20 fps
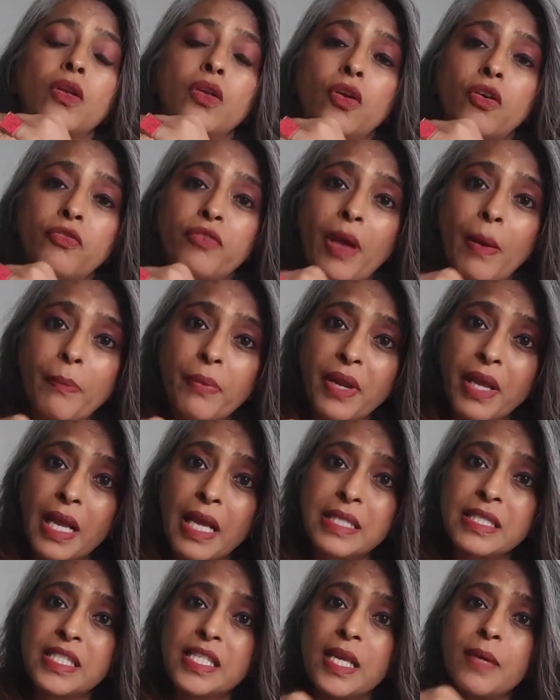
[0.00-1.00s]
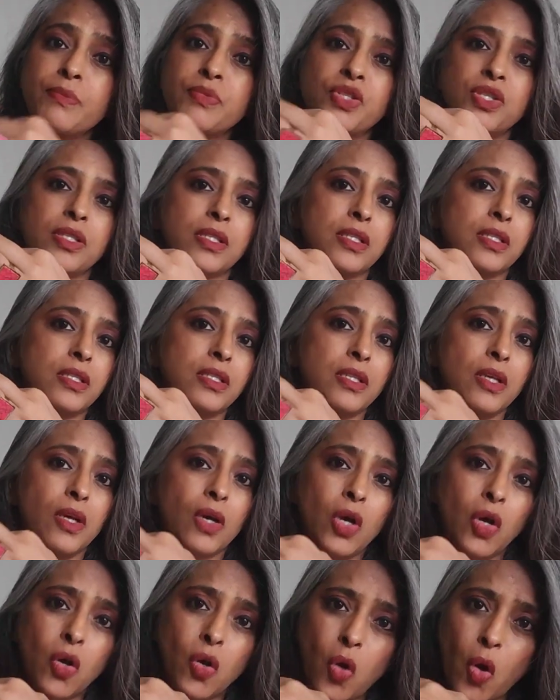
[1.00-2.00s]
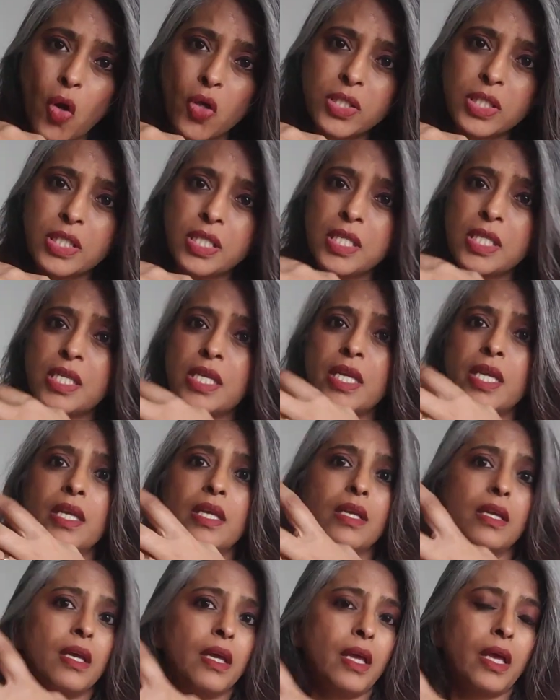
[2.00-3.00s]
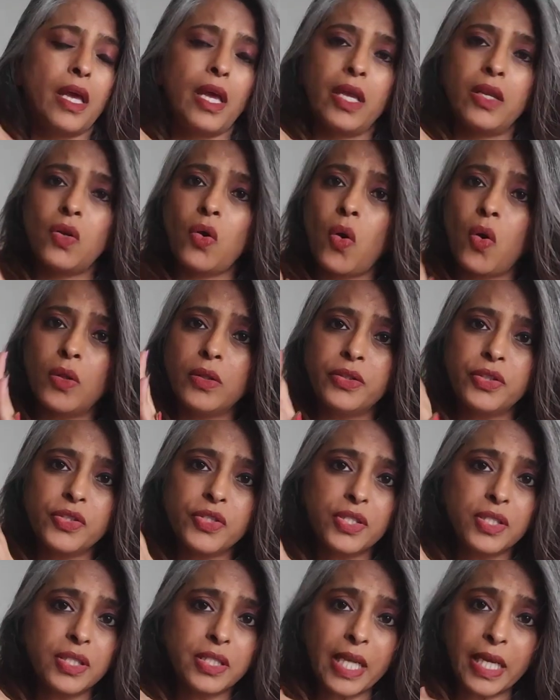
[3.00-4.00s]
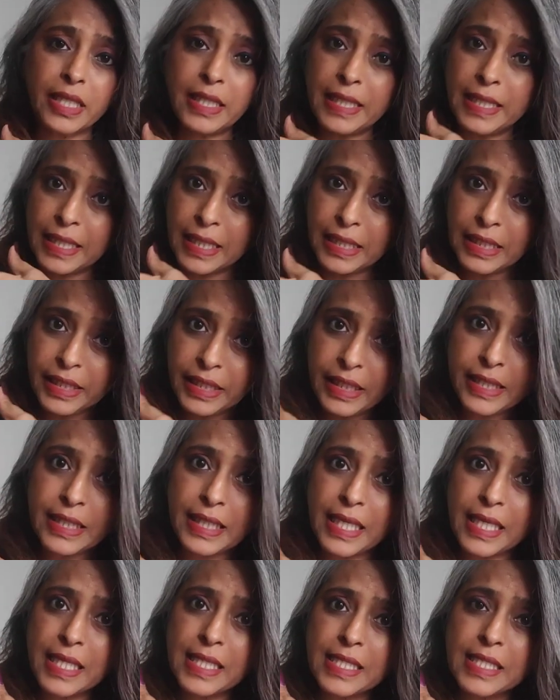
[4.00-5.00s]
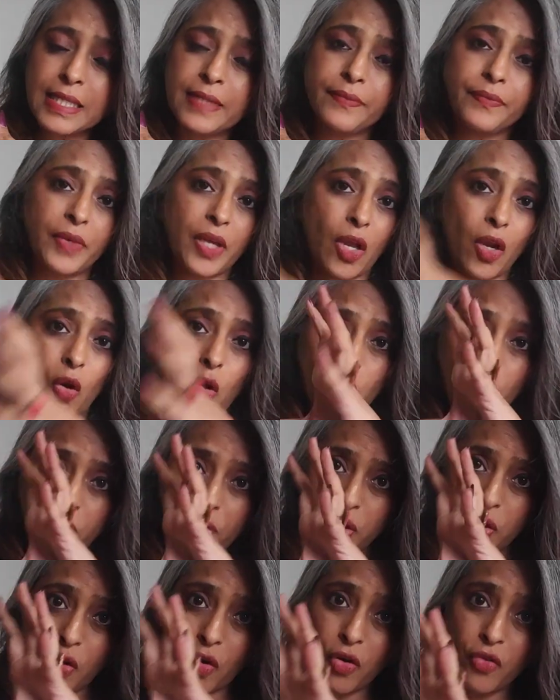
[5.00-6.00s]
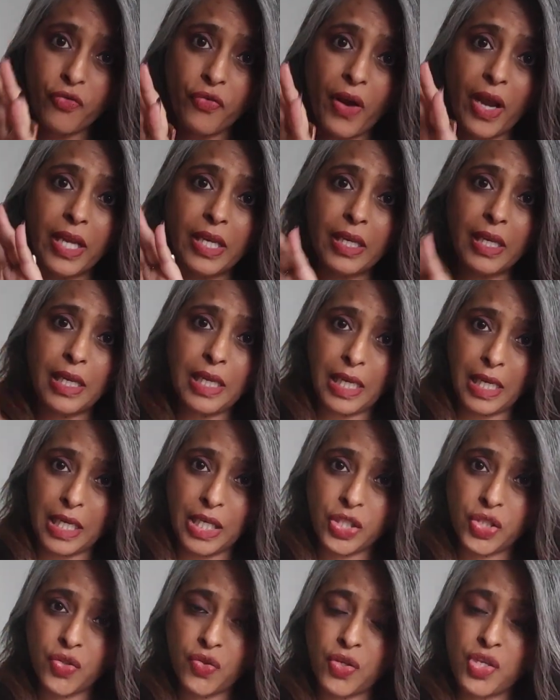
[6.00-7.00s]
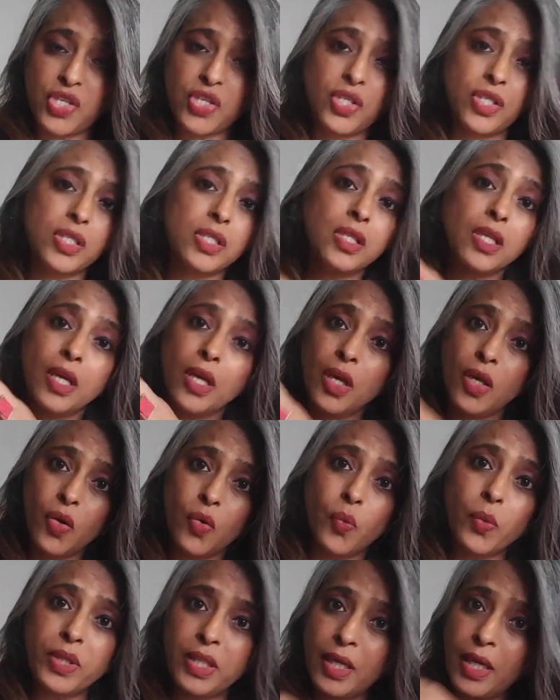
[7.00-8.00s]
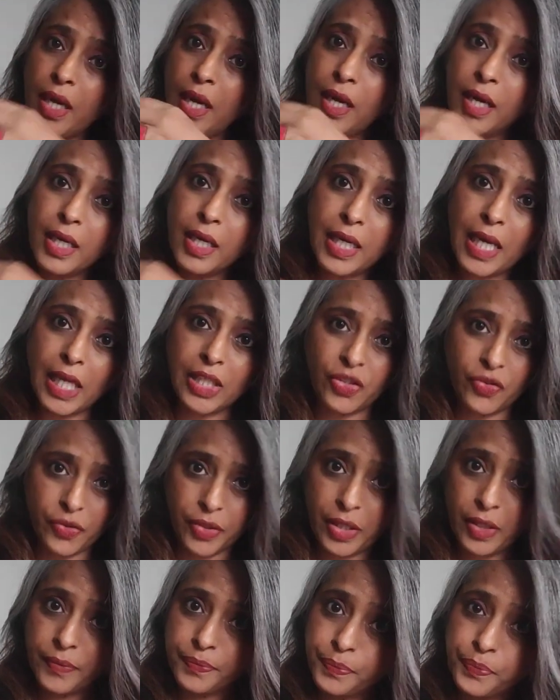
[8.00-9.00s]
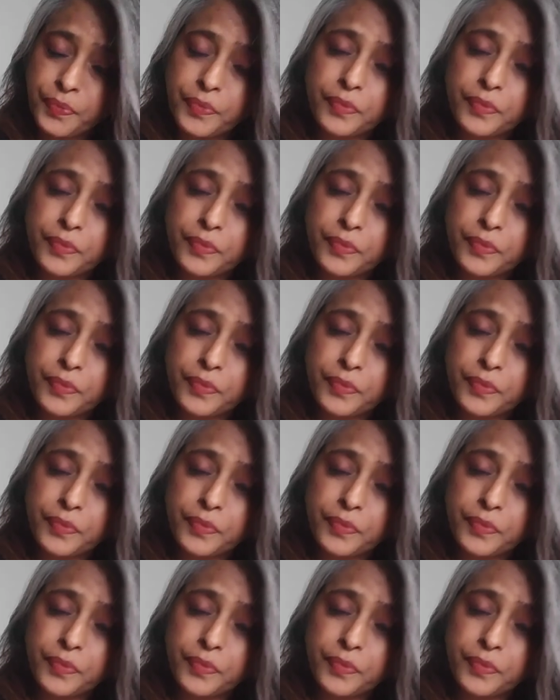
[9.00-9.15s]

your fabric consumption, costing, and all those technical details, along with your final illustration with the coloring,